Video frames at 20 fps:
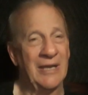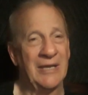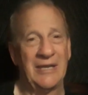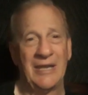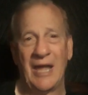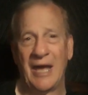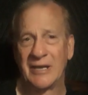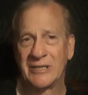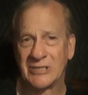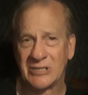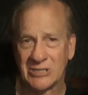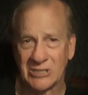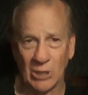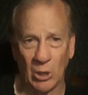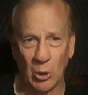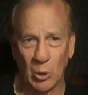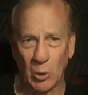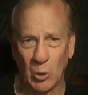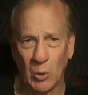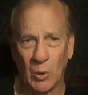not
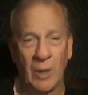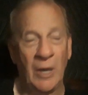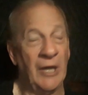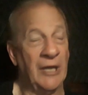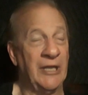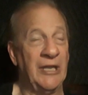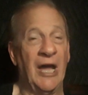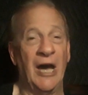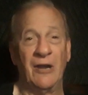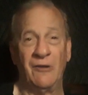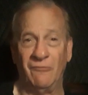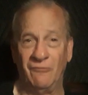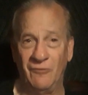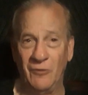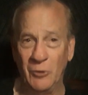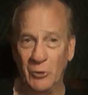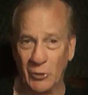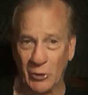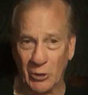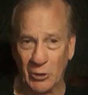soul, not
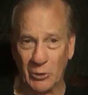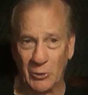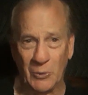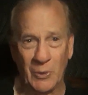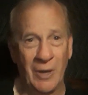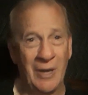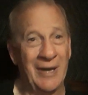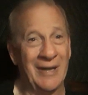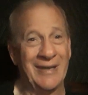voodoo,